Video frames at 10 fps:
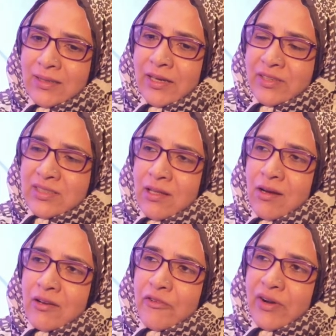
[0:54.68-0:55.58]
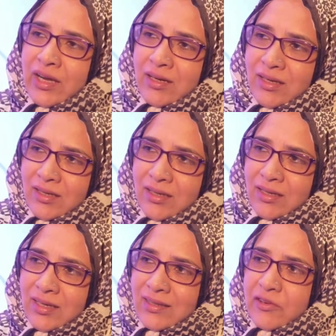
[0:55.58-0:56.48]
there is a lot of rigor
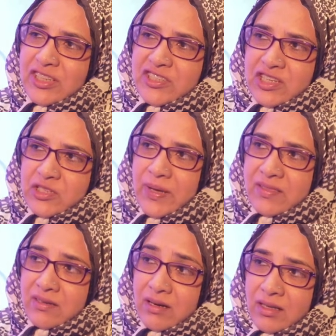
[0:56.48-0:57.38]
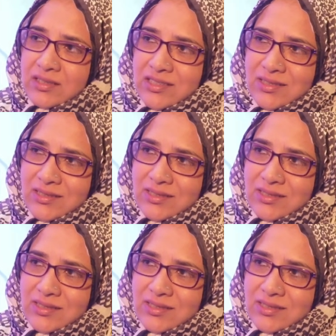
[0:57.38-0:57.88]
in the research methodology,